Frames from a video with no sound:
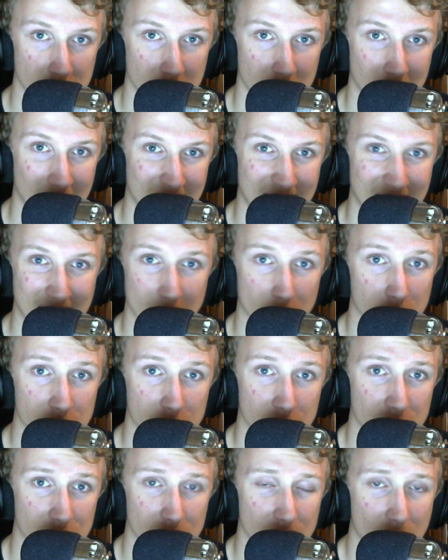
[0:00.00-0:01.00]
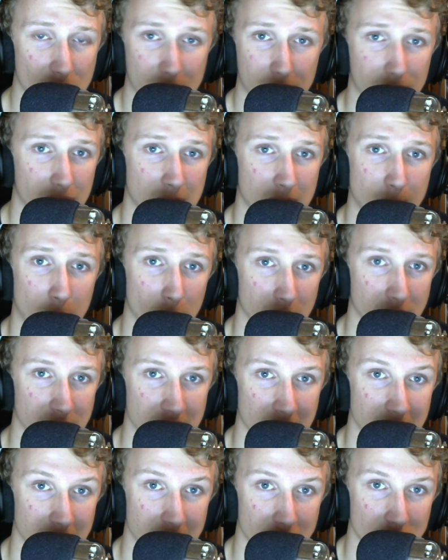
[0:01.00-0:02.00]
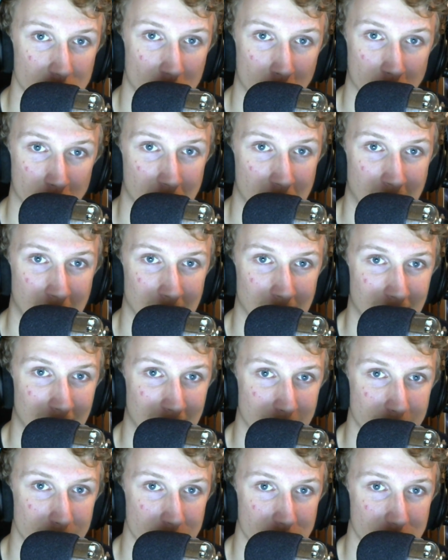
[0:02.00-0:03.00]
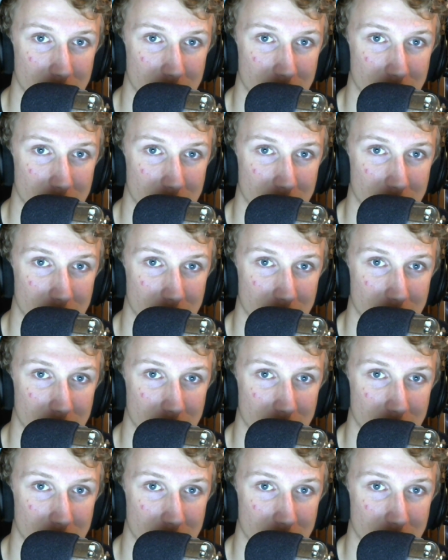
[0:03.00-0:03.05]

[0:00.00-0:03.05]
and they're on three points each after eight games.